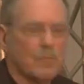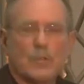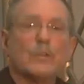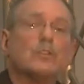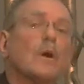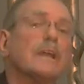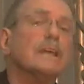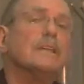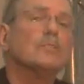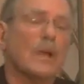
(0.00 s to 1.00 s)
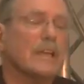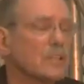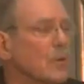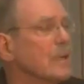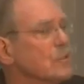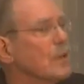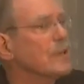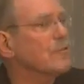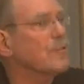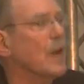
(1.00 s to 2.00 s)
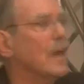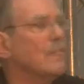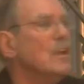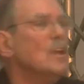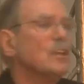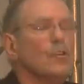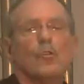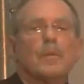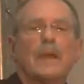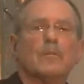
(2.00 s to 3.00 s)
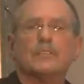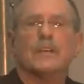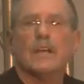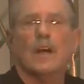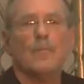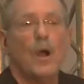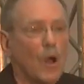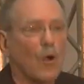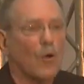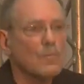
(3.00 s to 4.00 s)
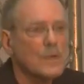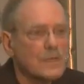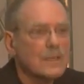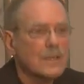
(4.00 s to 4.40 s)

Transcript: between 2020 and 2025, you will be able to come home.